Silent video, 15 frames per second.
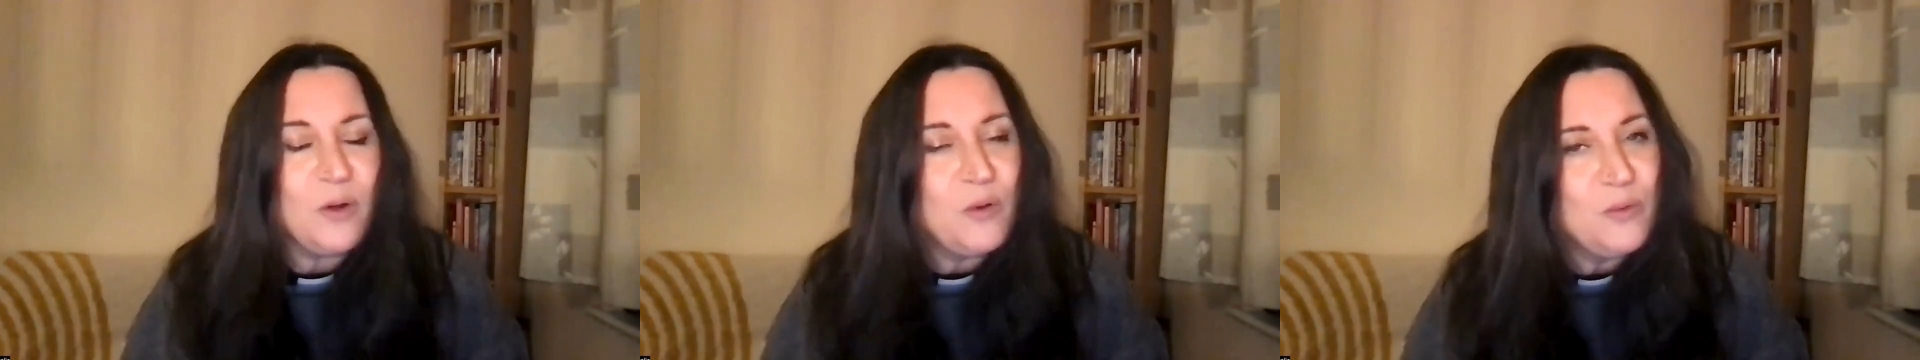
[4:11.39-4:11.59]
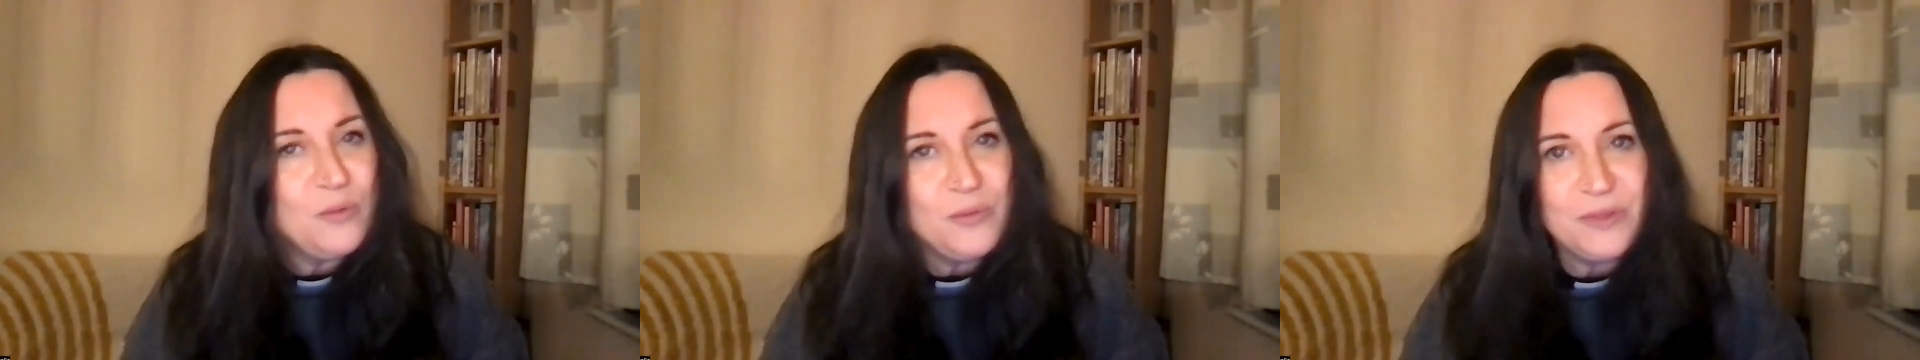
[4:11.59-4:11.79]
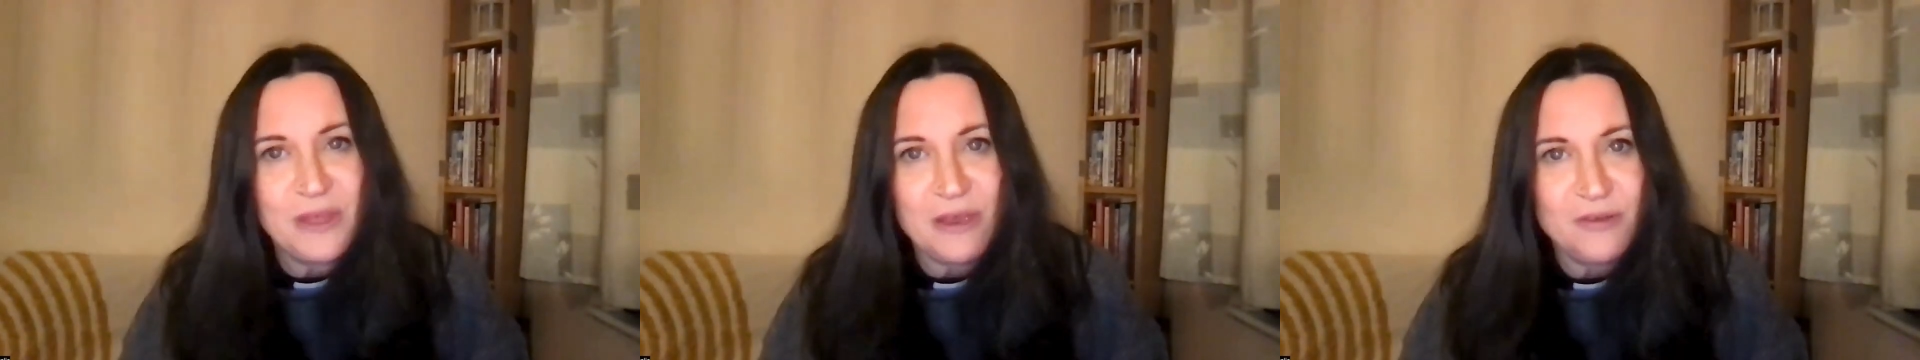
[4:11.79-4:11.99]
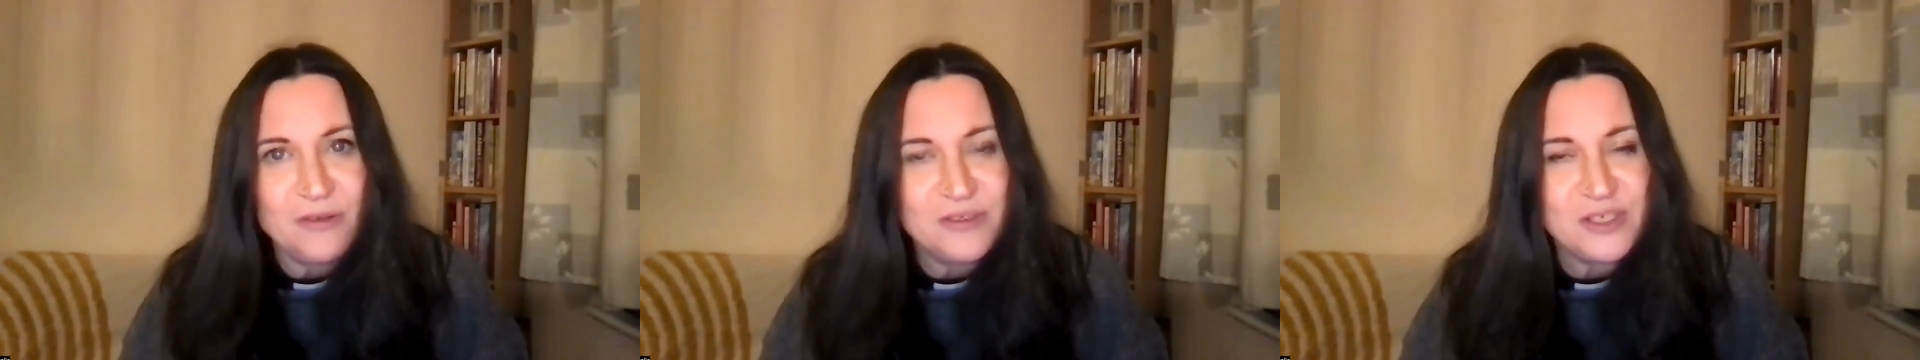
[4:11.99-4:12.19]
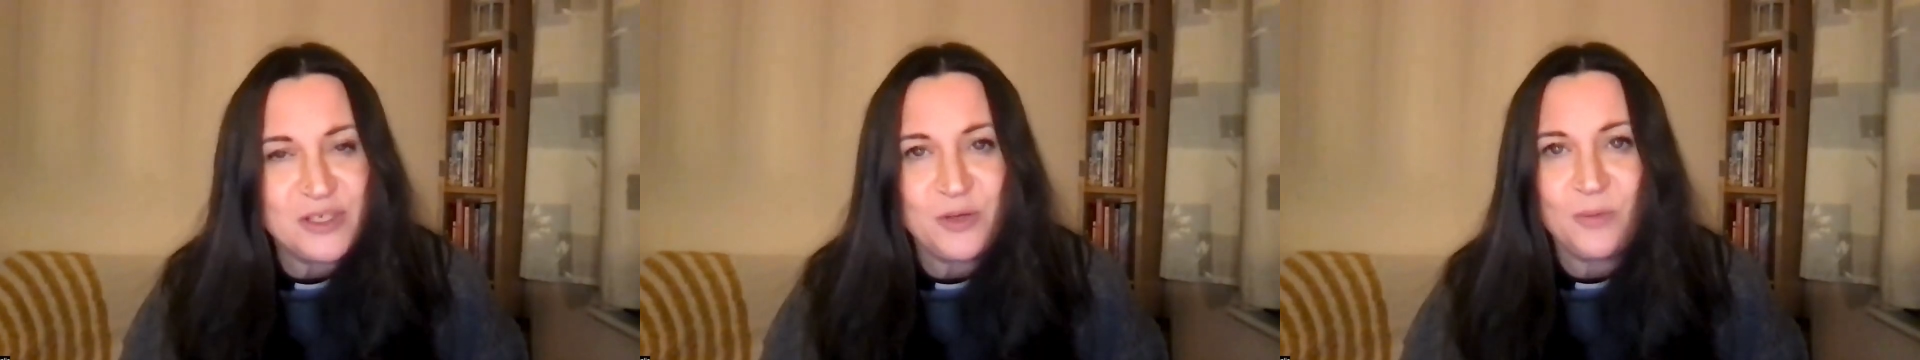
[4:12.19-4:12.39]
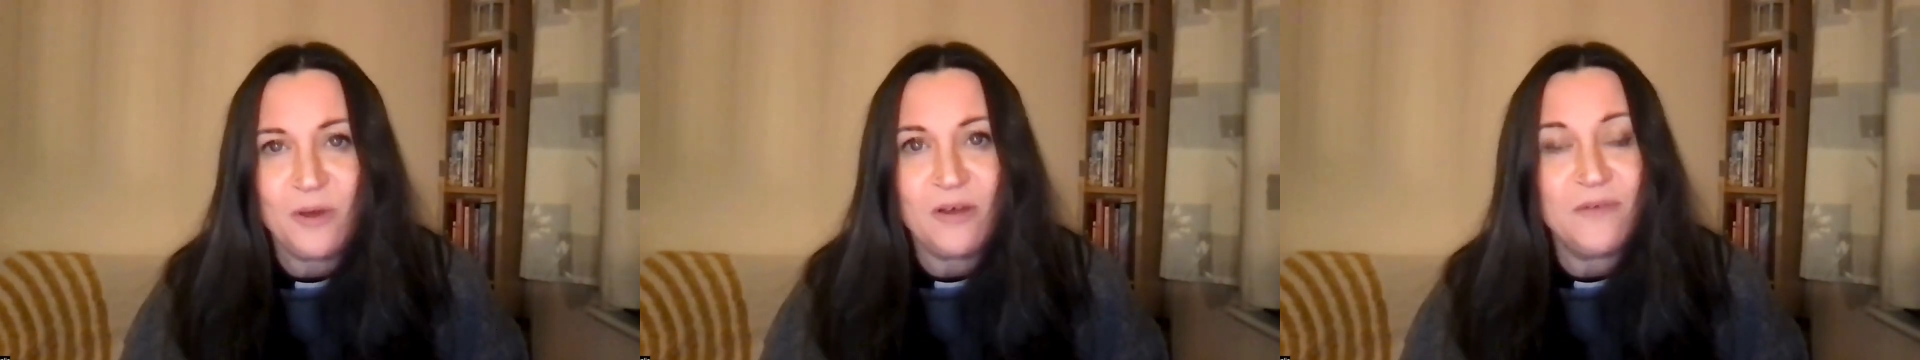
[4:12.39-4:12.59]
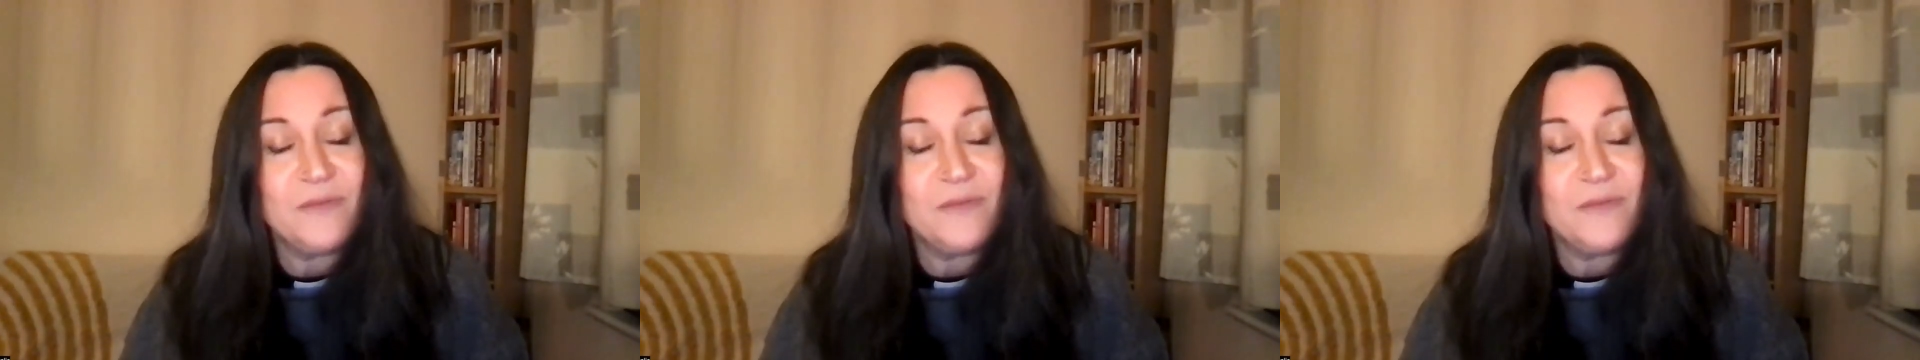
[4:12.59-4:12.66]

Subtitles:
all those who are